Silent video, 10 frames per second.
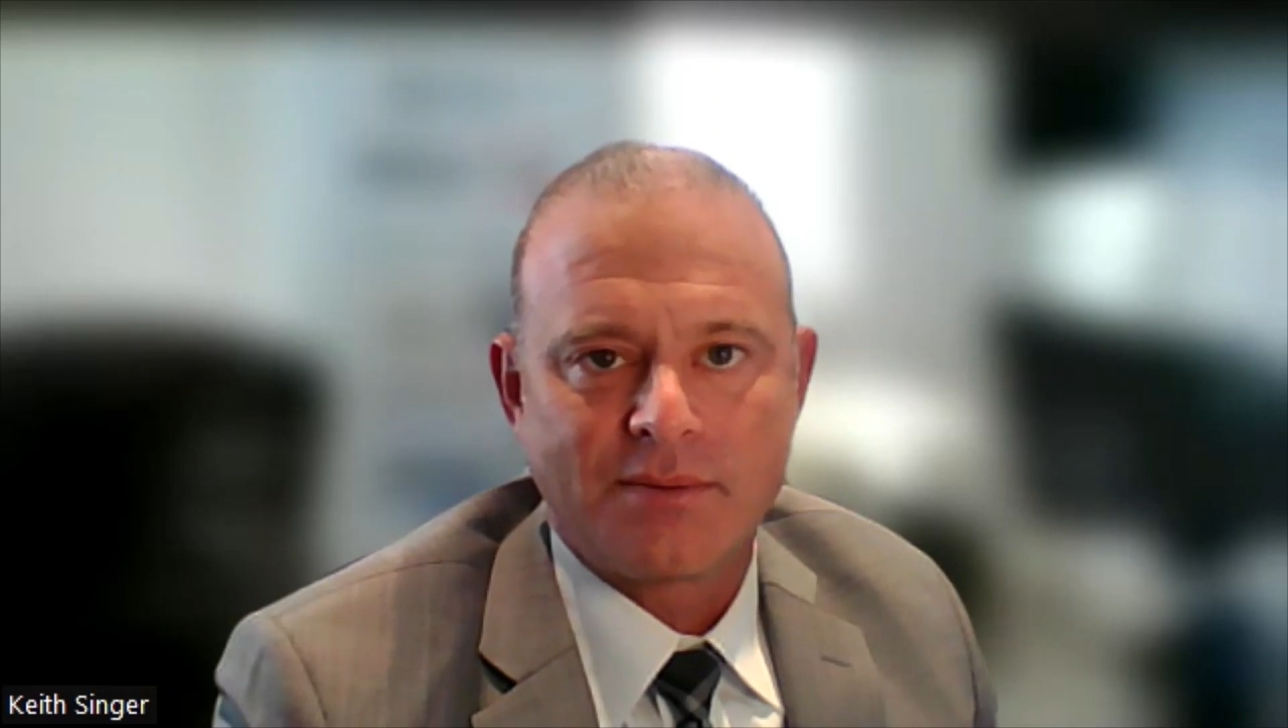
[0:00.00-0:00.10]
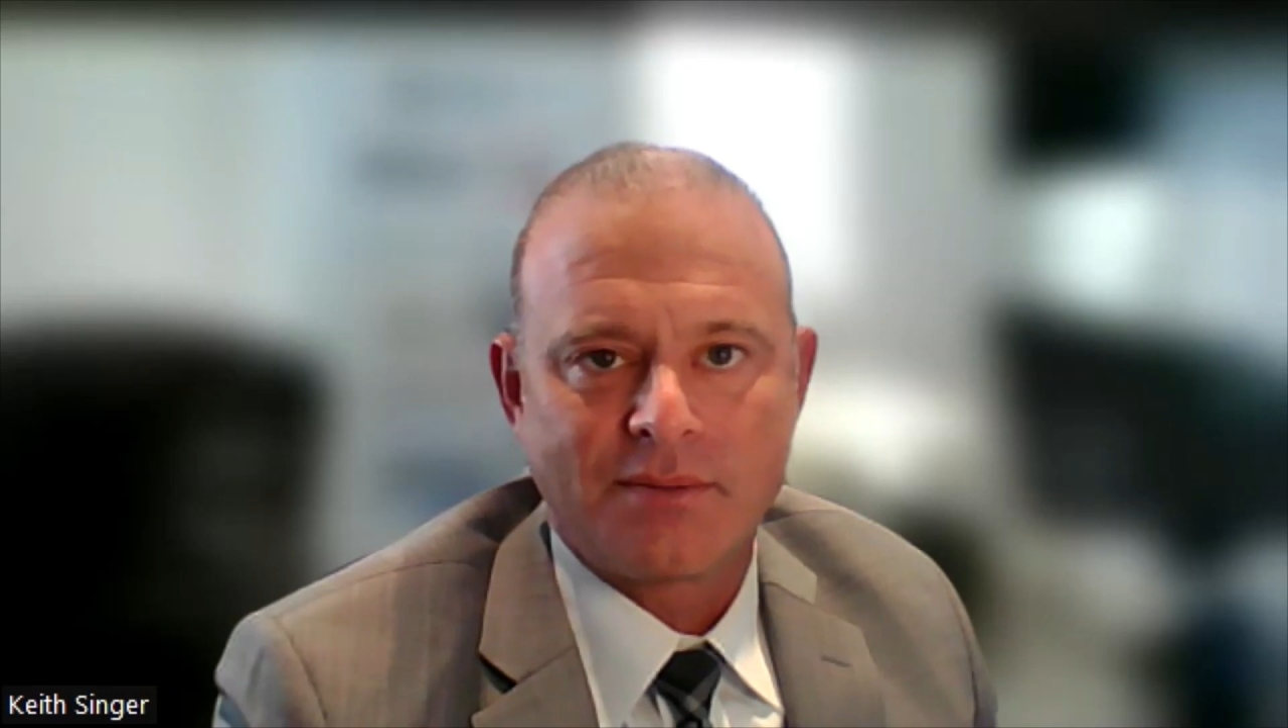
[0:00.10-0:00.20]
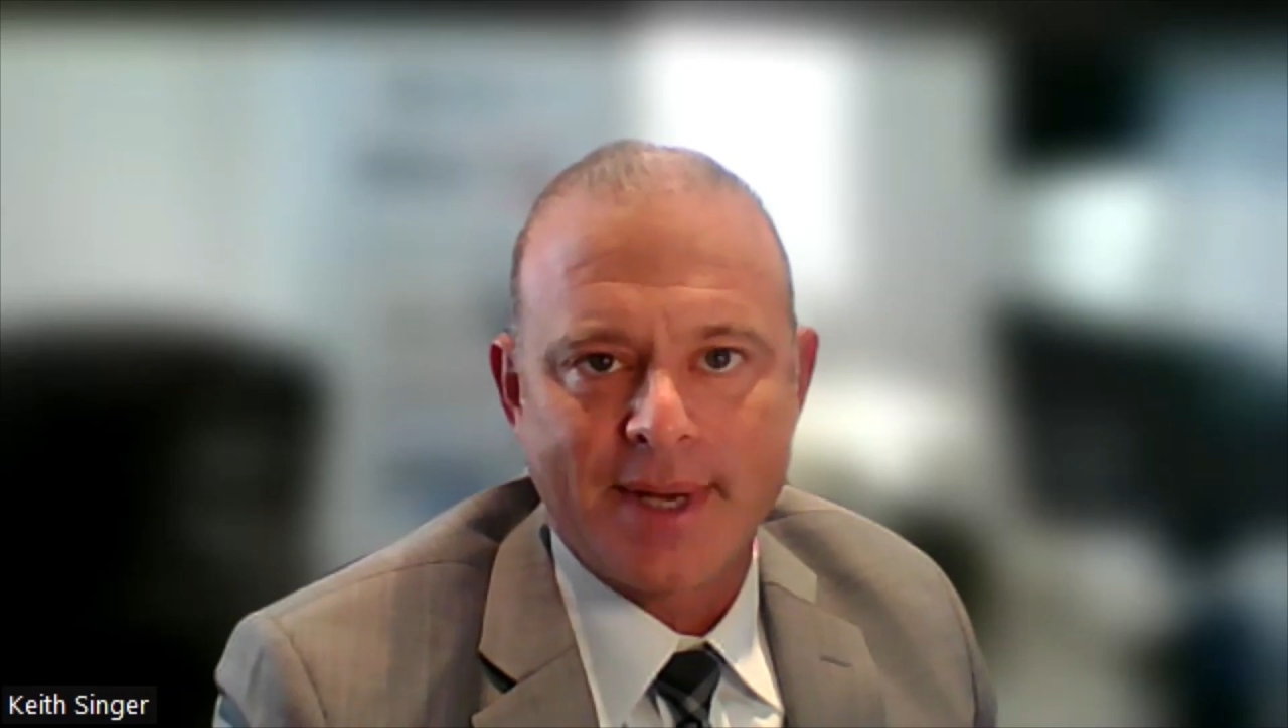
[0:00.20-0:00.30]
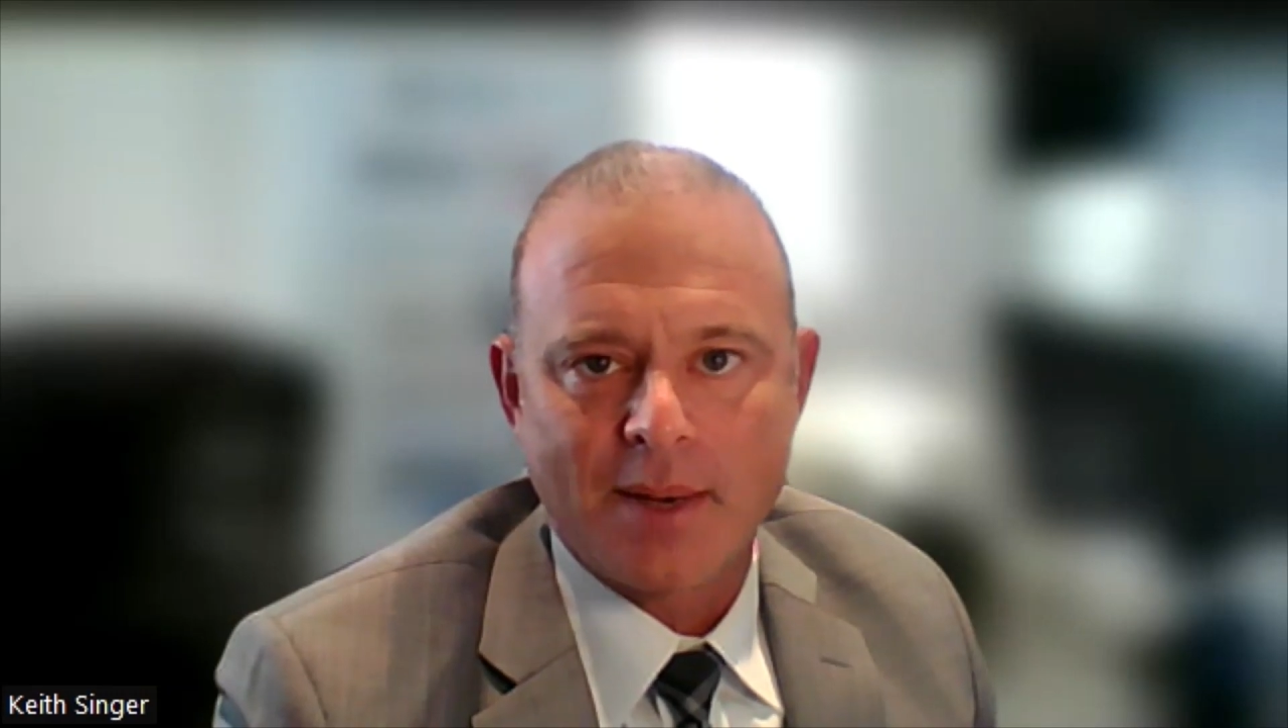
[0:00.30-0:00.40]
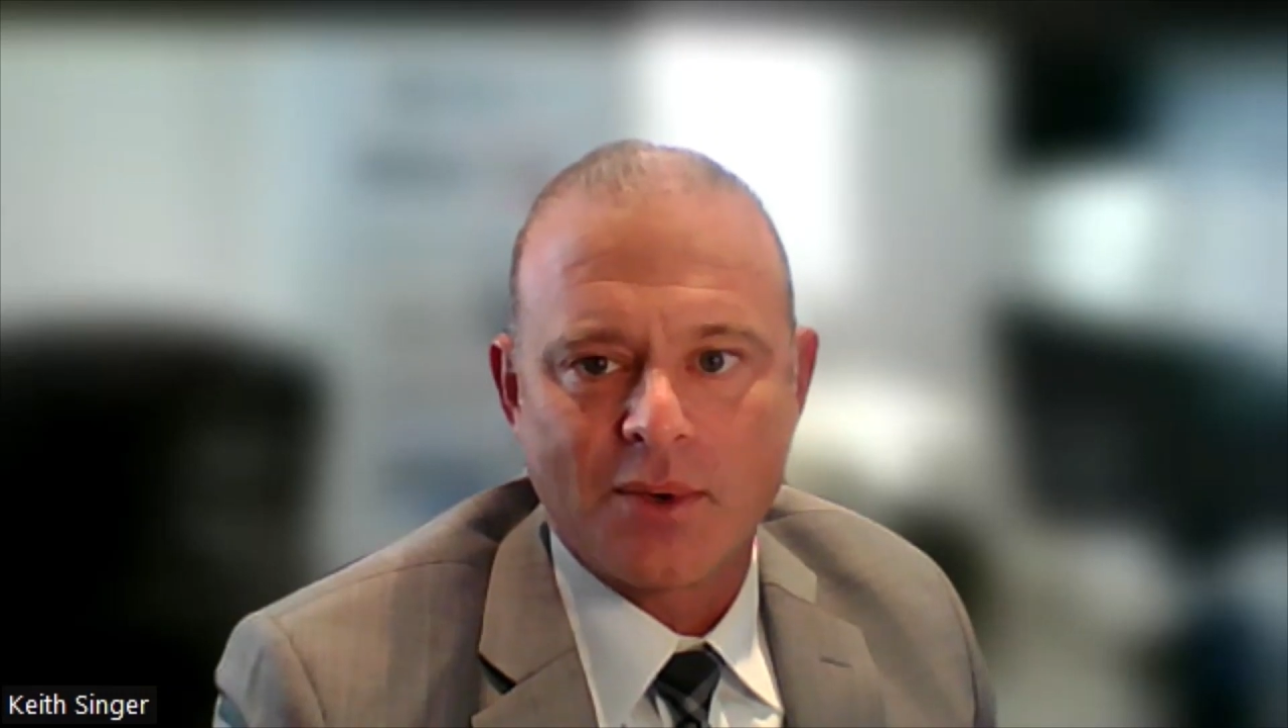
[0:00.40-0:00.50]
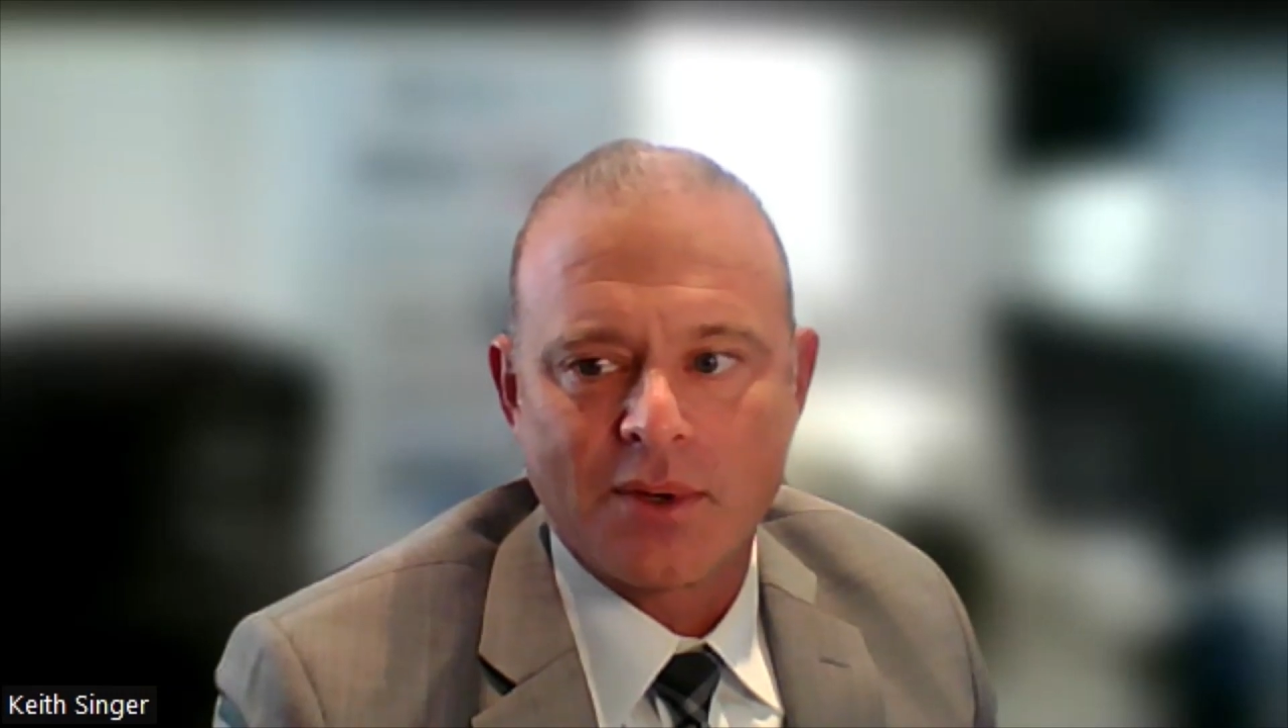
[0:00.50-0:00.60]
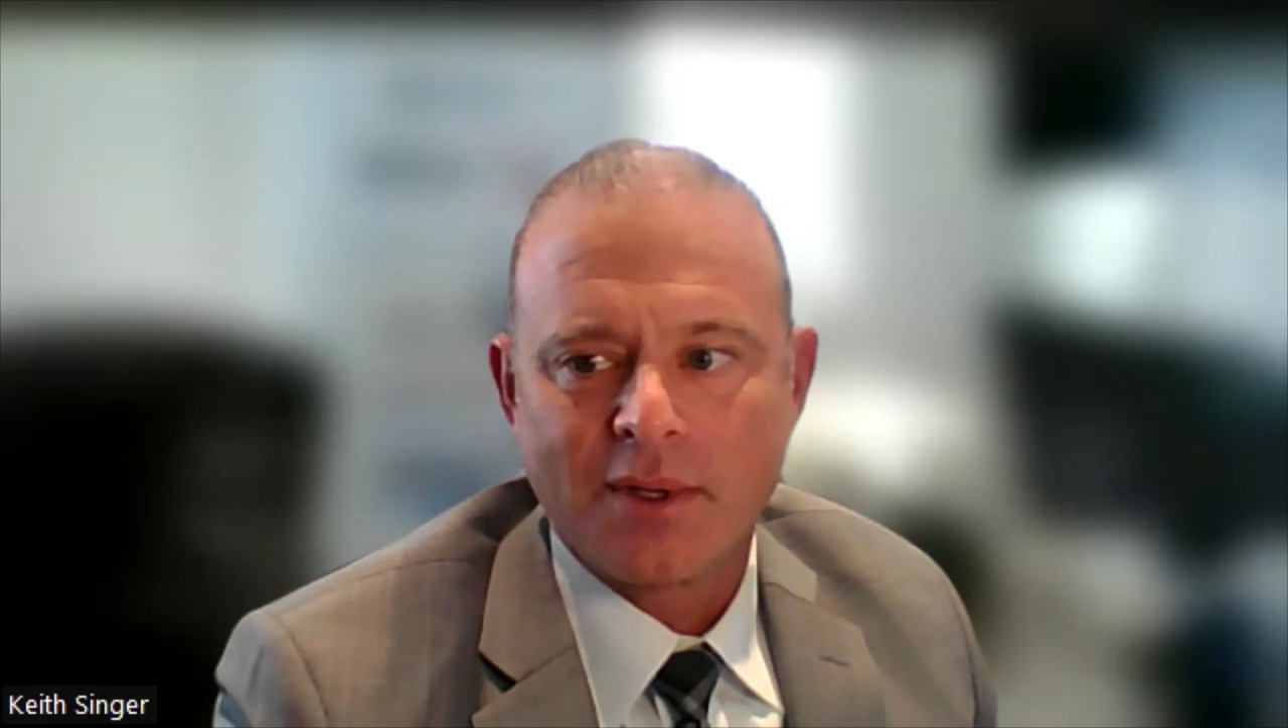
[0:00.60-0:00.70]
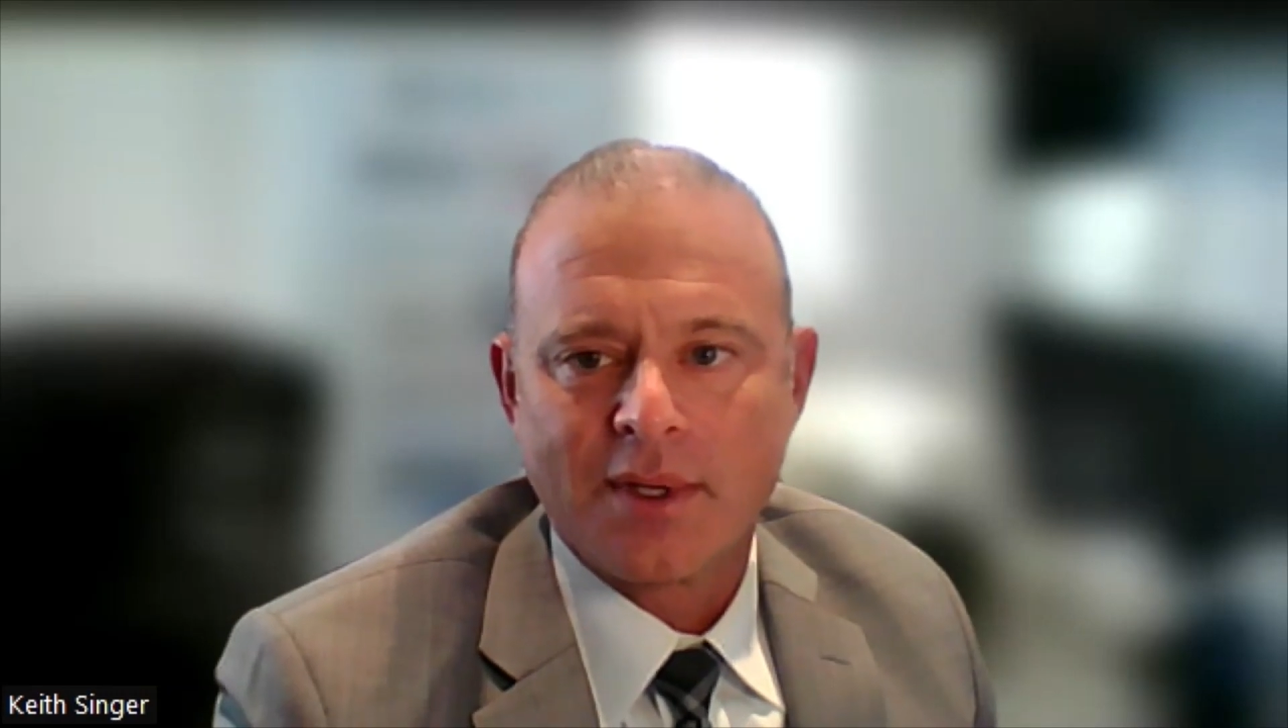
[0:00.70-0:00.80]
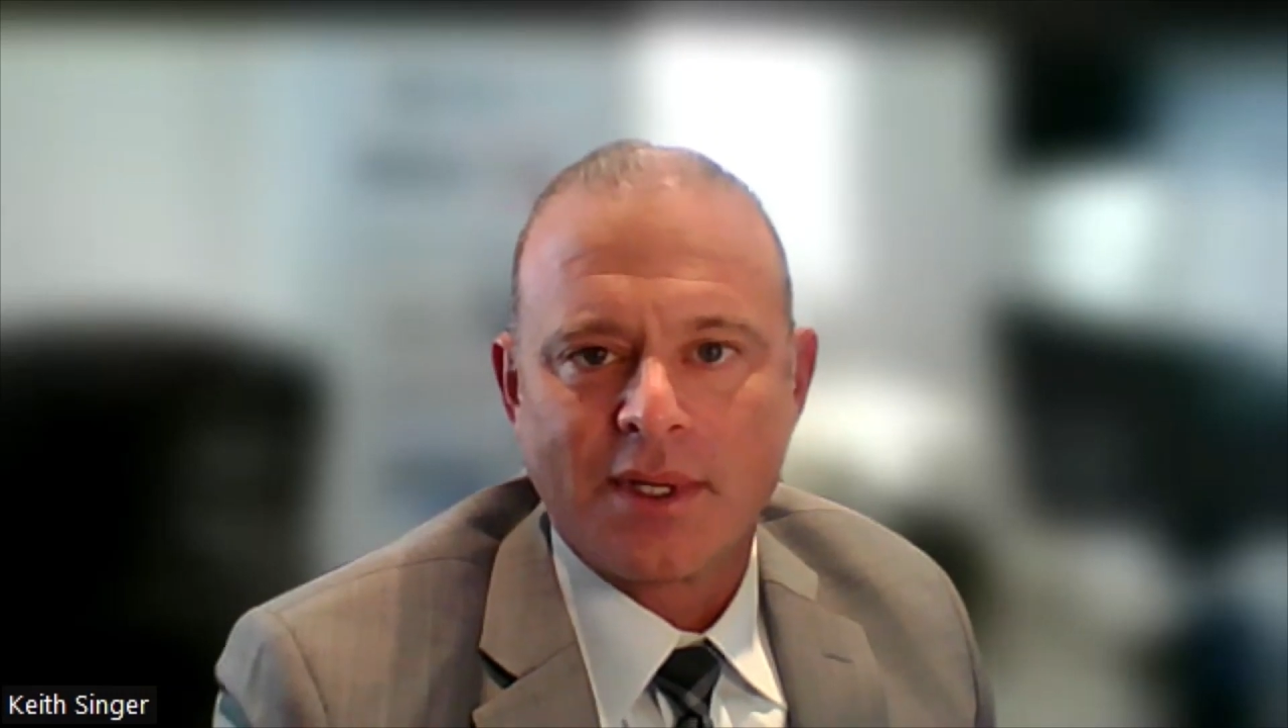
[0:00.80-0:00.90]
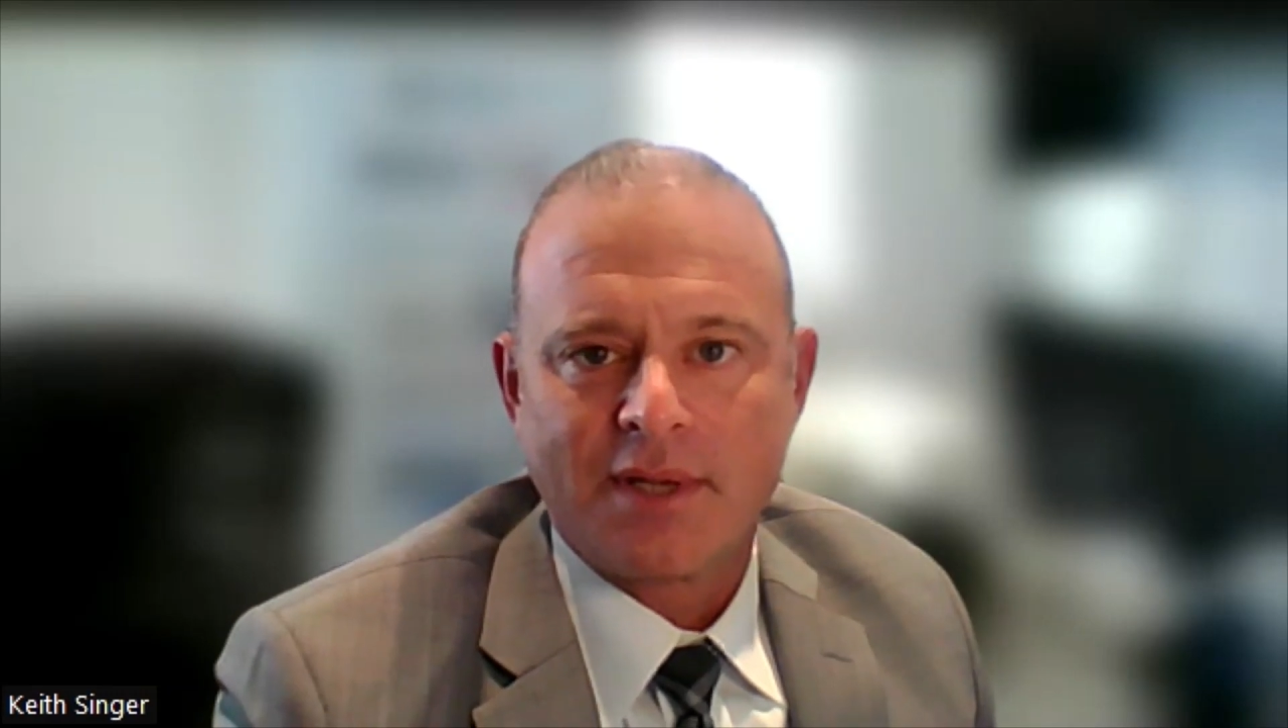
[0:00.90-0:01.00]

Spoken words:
remember,